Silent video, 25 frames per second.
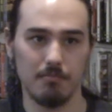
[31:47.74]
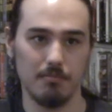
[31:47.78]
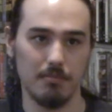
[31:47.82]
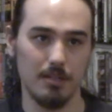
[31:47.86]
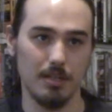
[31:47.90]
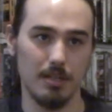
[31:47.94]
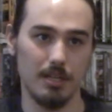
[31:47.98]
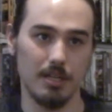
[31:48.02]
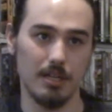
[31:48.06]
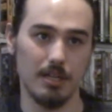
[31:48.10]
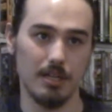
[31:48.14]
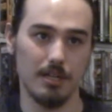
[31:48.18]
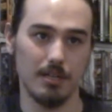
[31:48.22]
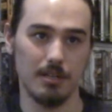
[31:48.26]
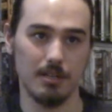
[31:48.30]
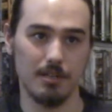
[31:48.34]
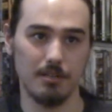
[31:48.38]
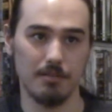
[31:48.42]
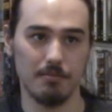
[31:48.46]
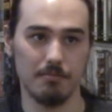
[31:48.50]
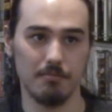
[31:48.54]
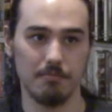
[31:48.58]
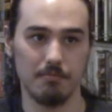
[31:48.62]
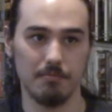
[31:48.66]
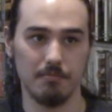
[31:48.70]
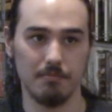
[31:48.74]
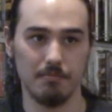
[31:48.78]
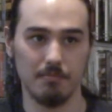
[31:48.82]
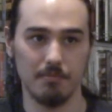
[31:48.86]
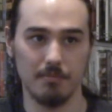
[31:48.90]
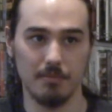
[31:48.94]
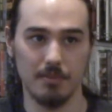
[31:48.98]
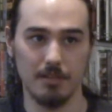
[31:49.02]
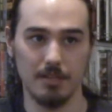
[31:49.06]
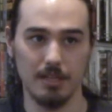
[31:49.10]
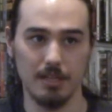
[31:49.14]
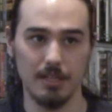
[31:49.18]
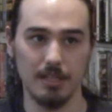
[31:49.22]
yeah,
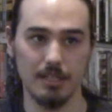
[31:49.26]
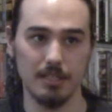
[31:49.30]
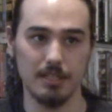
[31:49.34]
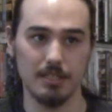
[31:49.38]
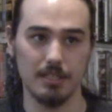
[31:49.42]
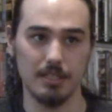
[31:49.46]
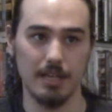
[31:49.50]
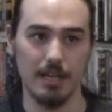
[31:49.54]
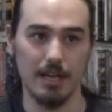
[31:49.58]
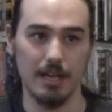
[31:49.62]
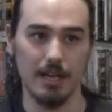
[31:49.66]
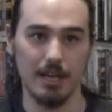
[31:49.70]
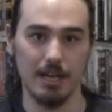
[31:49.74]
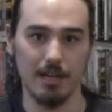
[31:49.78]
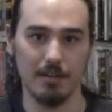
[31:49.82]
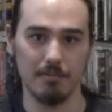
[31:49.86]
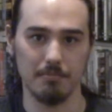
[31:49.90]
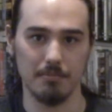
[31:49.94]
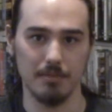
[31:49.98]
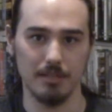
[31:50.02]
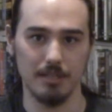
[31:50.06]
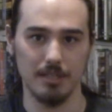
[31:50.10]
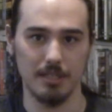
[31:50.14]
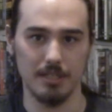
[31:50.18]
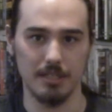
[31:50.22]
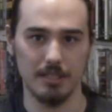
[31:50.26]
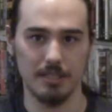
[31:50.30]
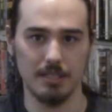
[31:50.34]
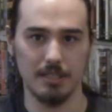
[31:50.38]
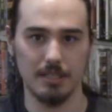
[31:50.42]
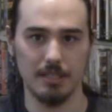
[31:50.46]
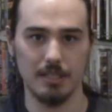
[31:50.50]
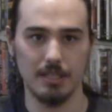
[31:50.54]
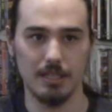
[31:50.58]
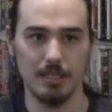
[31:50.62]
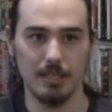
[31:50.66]
kind of sad, but